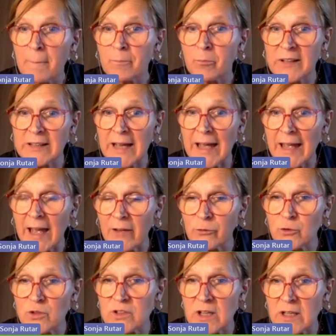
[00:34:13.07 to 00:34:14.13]
but I have
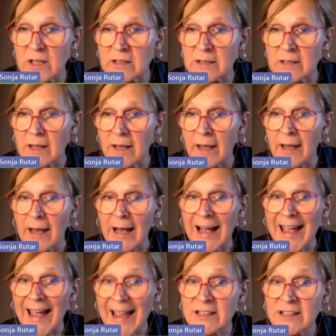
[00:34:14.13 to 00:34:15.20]
to say that
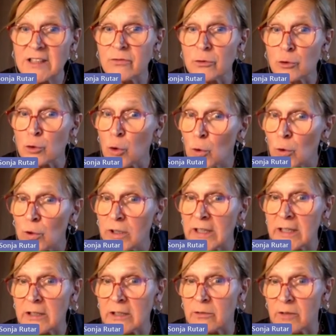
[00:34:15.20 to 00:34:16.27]
active role
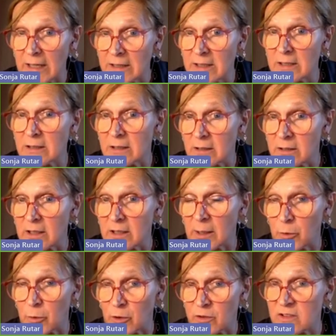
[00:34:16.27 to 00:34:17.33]
in creating the learning
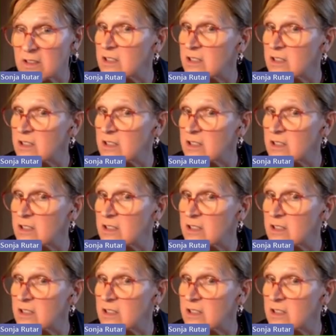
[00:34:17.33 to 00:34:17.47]
process,